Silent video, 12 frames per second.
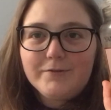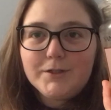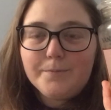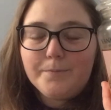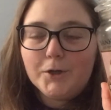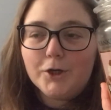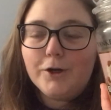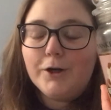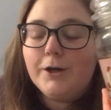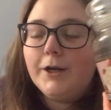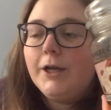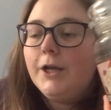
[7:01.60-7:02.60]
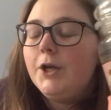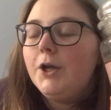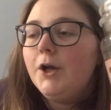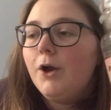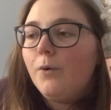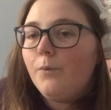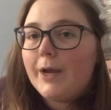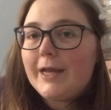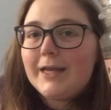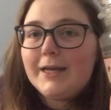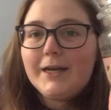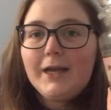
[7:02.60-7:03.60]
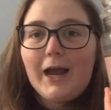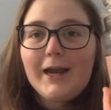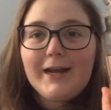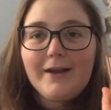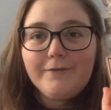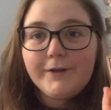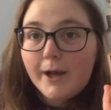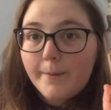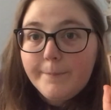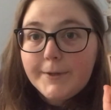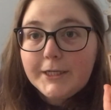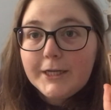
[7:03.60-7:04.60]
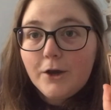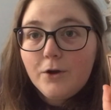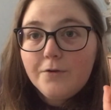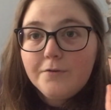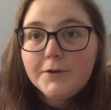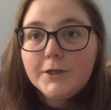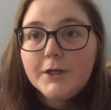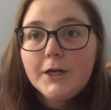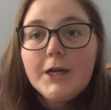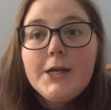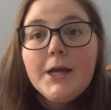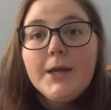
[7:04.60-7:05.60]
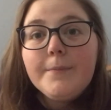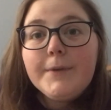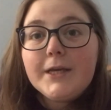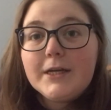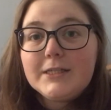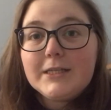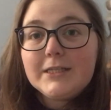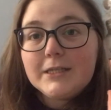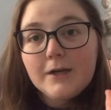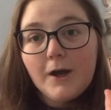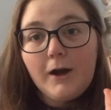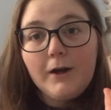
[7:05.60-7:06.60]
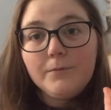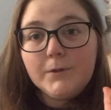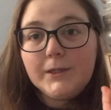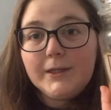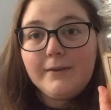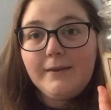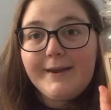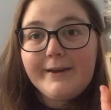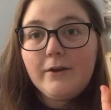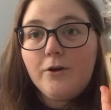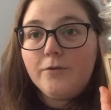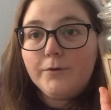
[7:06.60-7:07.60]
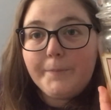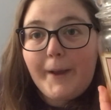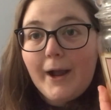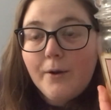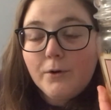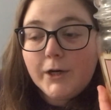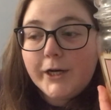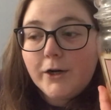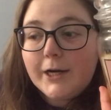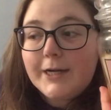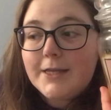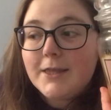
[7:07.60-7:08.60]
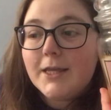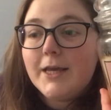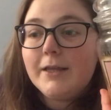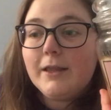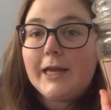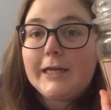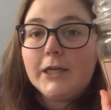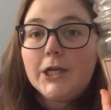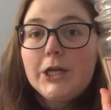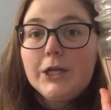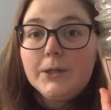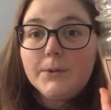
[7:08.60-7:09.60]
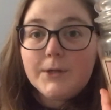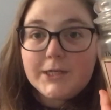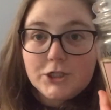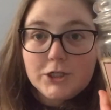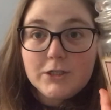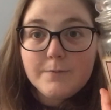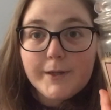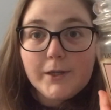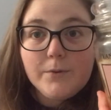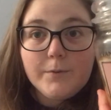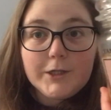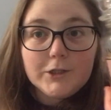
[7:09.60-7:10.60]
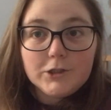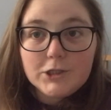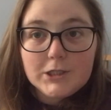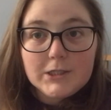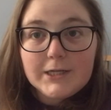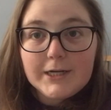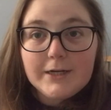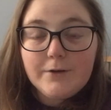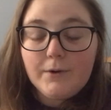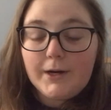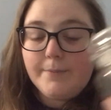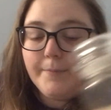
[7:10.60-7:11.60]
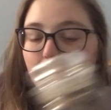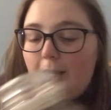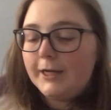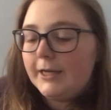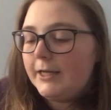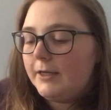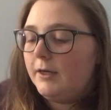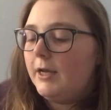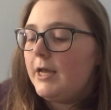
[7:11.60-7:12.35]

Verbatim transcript: to burn when I have company over because it's not really like overpowering or anything. Like you can just smell it when you're just standing right by it.